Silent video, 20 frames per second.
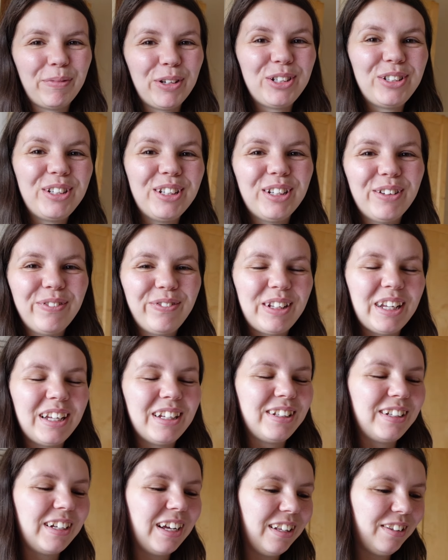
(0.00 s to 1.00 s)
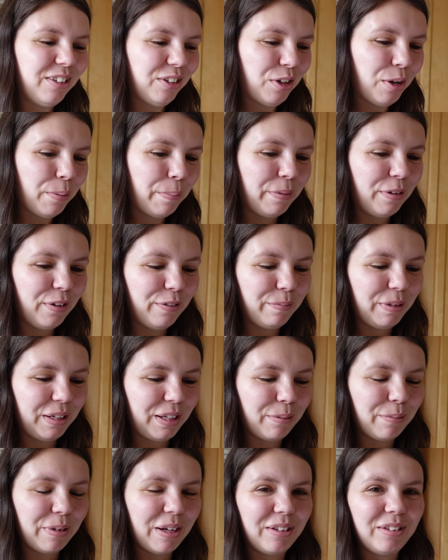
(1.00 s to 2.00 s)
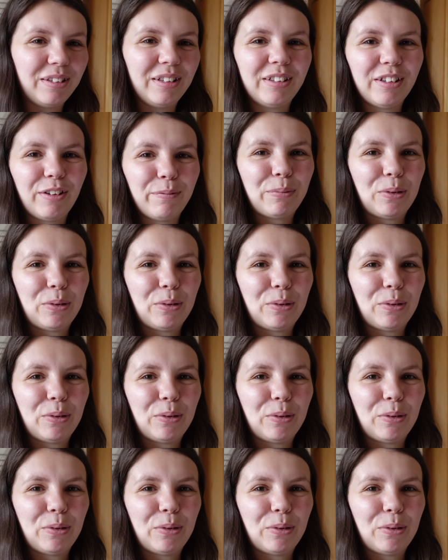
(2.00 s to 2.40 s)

but she loved it. She has a couple of Mickey Mouses. I